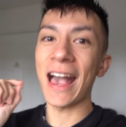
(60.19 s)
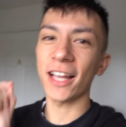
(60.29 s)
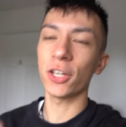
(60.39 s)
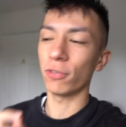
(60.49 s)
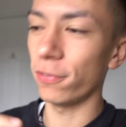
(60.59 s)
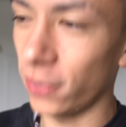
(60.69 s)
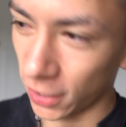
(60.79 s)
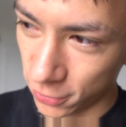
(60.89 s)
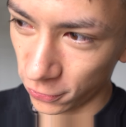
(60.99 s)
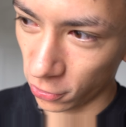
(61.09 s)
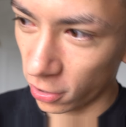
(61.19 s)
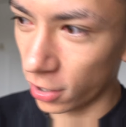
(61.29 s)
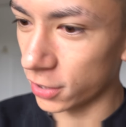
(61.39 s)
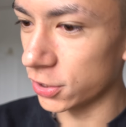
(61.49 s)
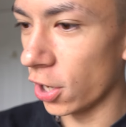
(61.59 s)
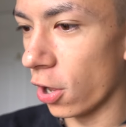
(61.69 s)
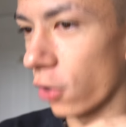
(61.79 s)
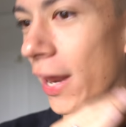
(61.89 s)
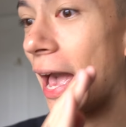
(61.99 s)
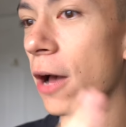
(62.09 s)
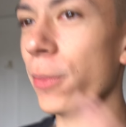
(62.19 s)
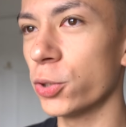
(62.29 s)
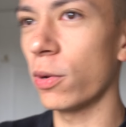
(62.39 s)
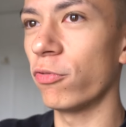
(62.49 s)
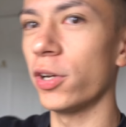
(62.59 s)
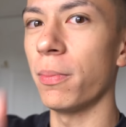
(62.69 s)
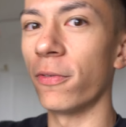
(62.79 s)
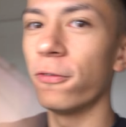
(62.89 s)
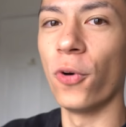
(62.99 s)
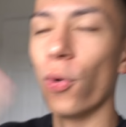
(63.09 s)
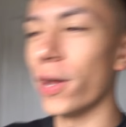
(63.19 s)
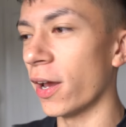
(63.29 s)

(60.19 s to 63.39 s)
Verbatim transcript: accurate figures for you guys on how much we're running before and